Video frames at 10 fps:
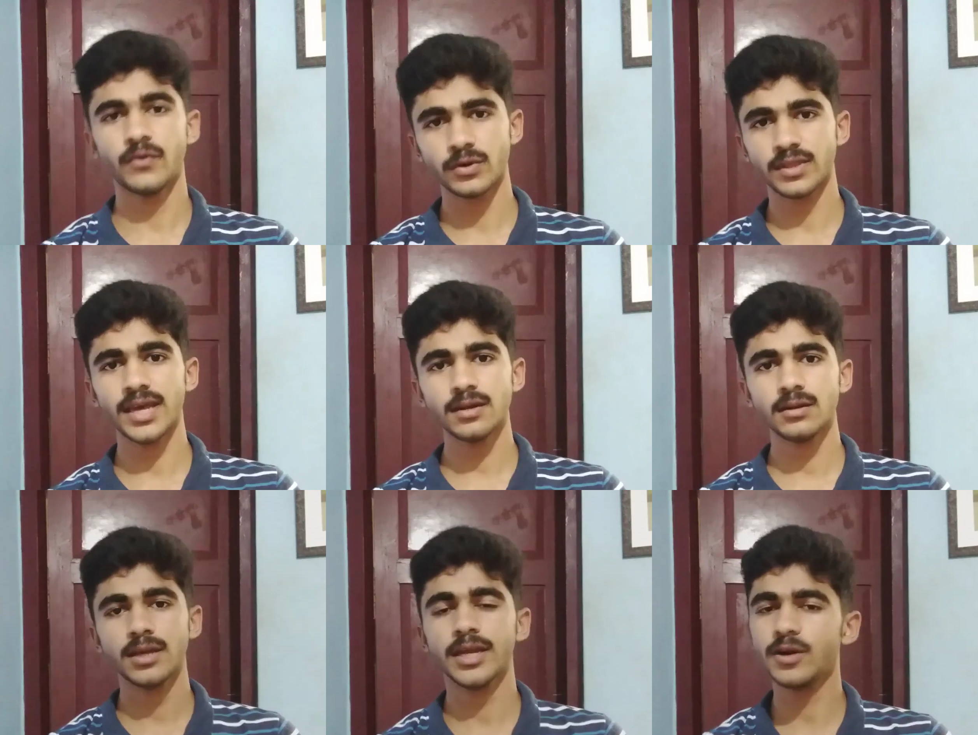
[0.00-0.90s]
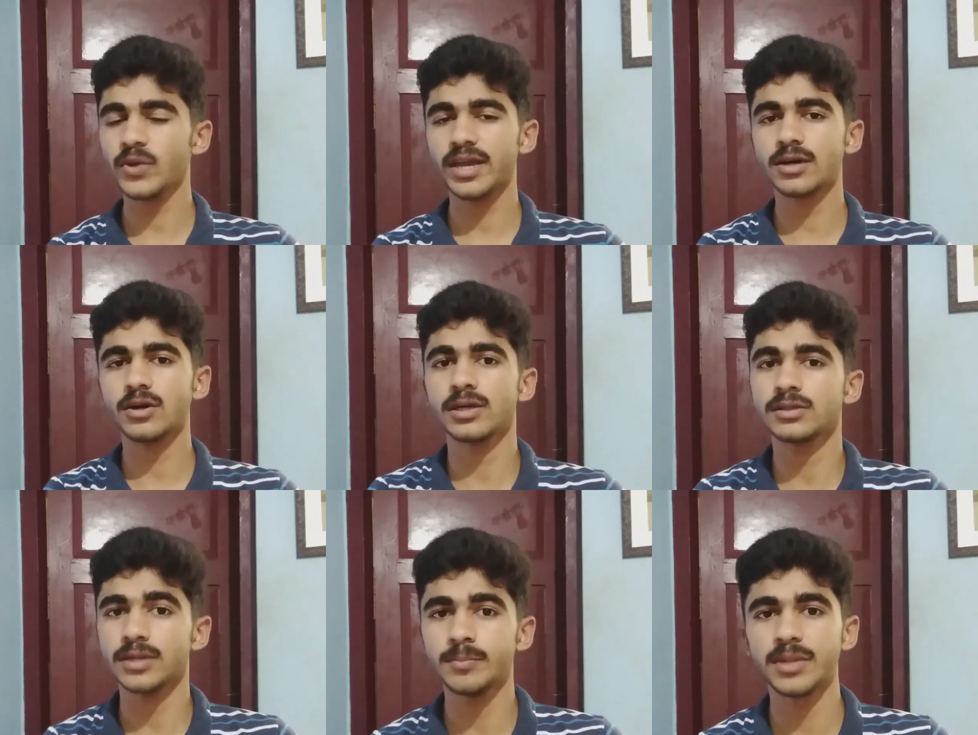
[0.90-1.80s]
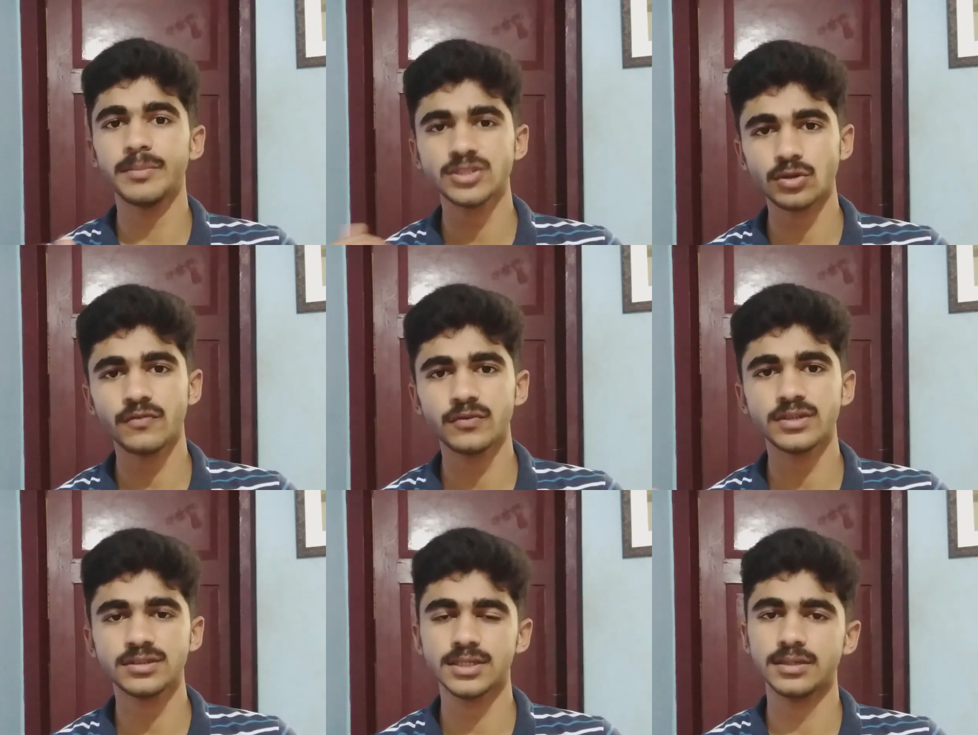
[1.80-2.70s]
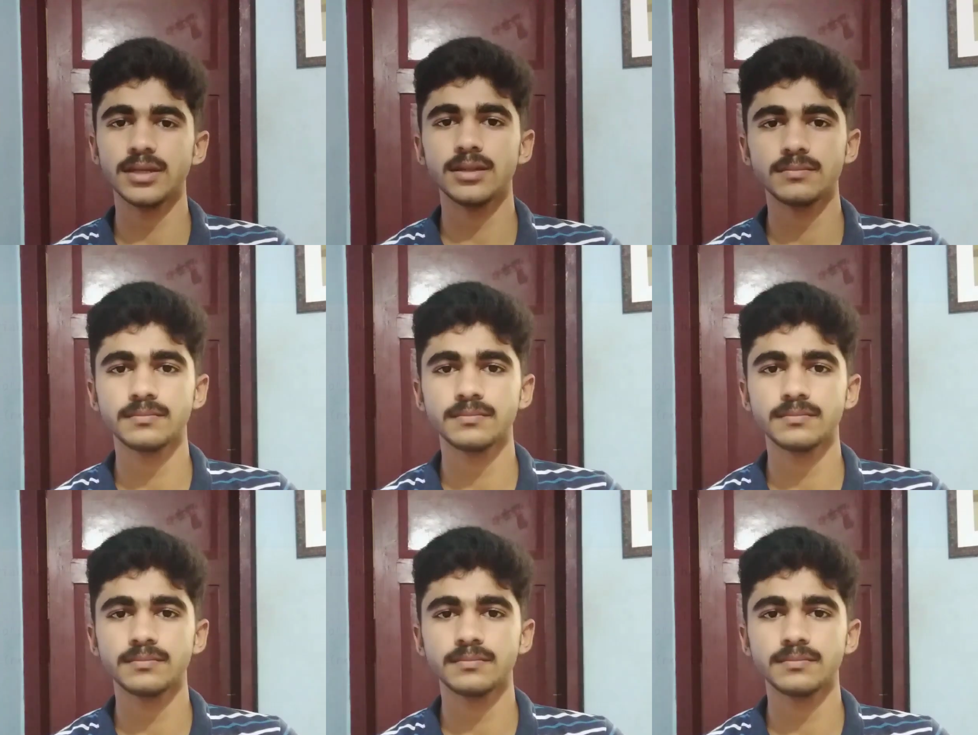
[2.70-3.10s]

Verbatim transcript: For that, here we are going to implement software serial.